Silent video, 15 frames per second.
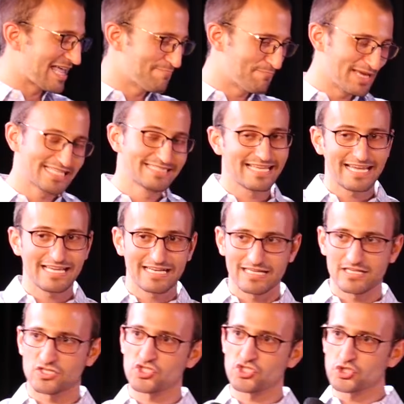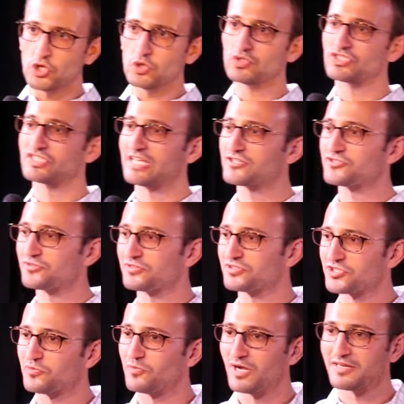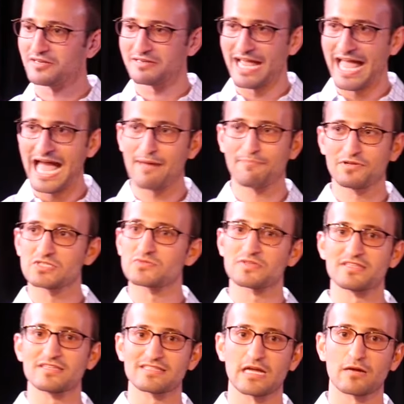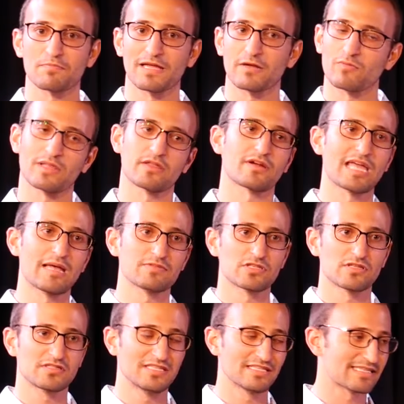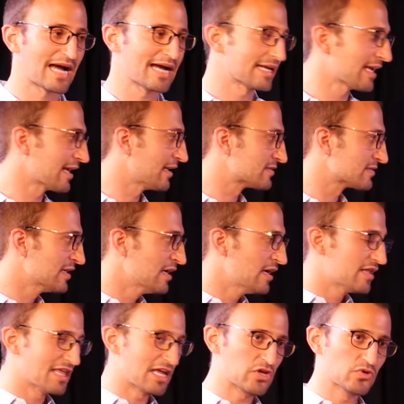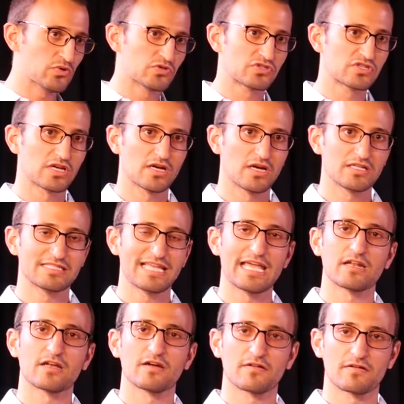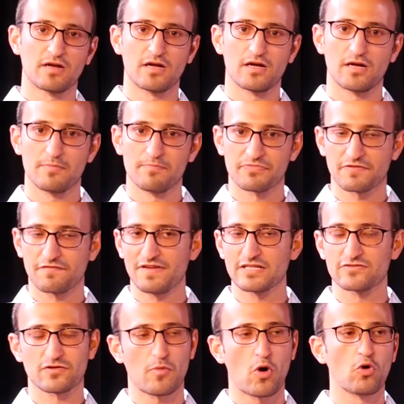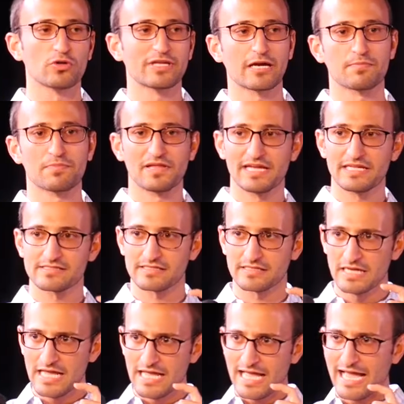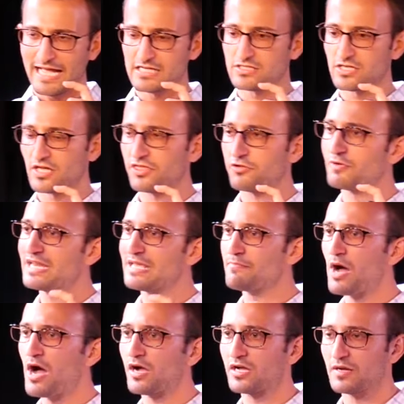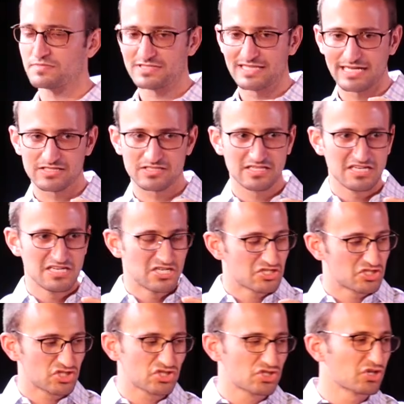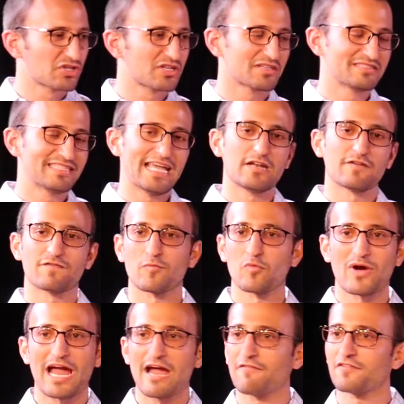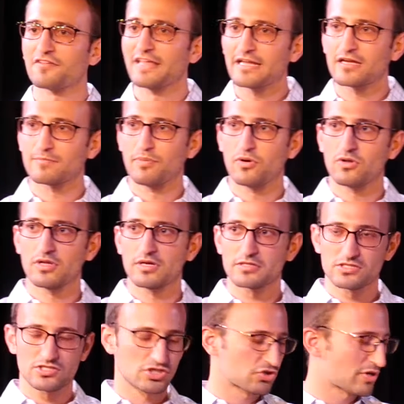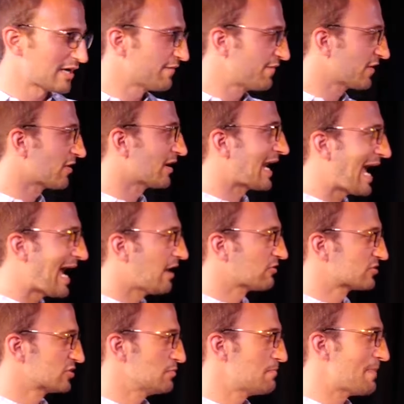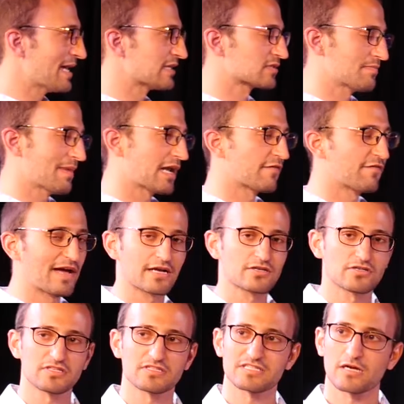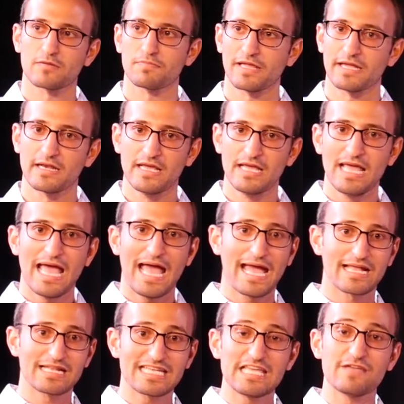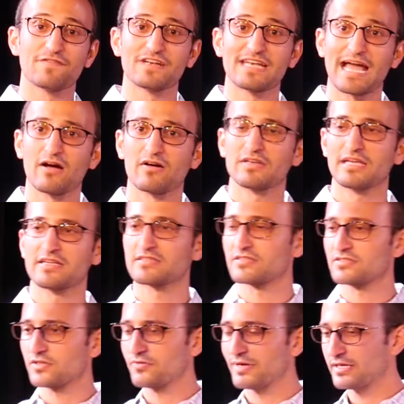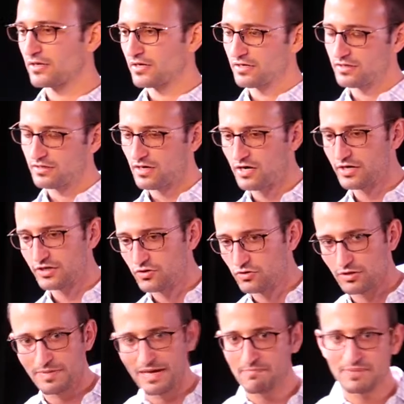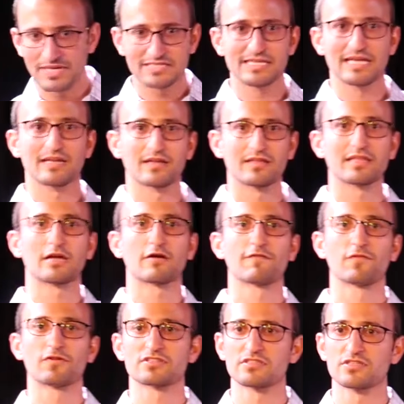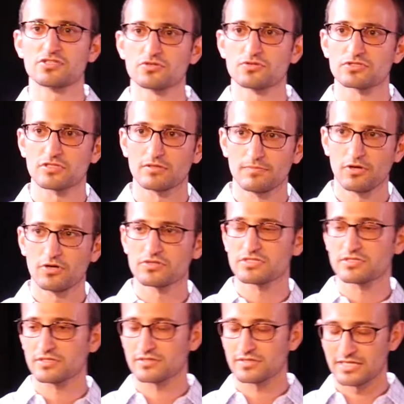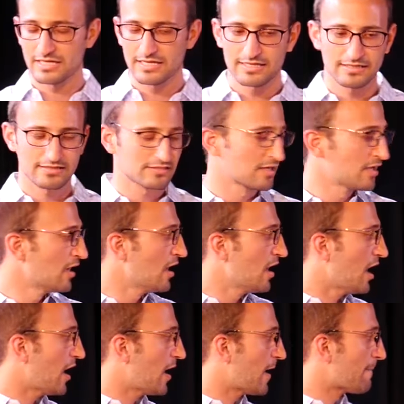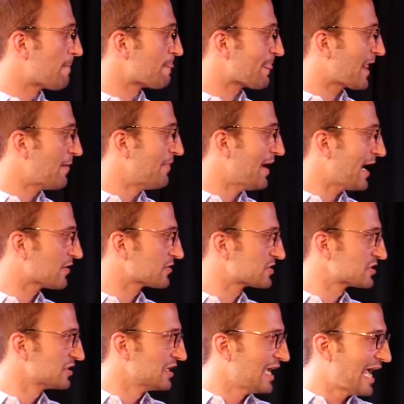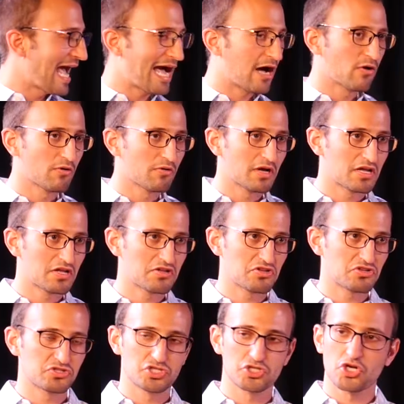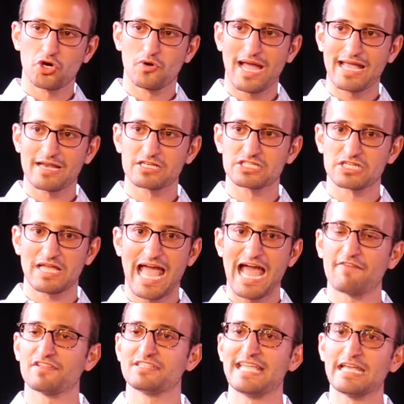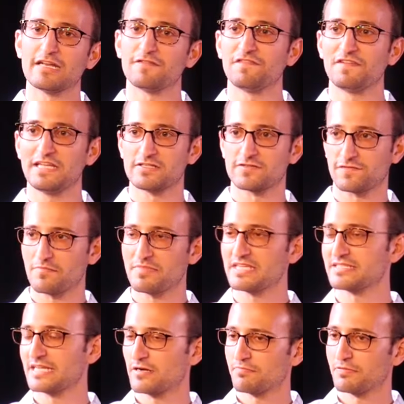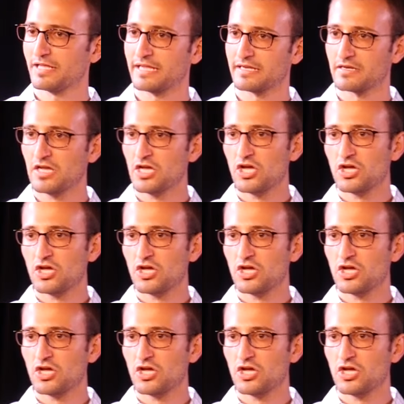big data is so central to what happens with this airplane. Whether it came to designing it, they used data feeds from old airplanes and 3D mock-ups that just took data from wherever they could pull it to try and figure out how to best manufacture this airplane. And even nowadays, there's a great article about big data in the Air Force in the Jerusalem Post in English about how to go and have the data feeds from this airplane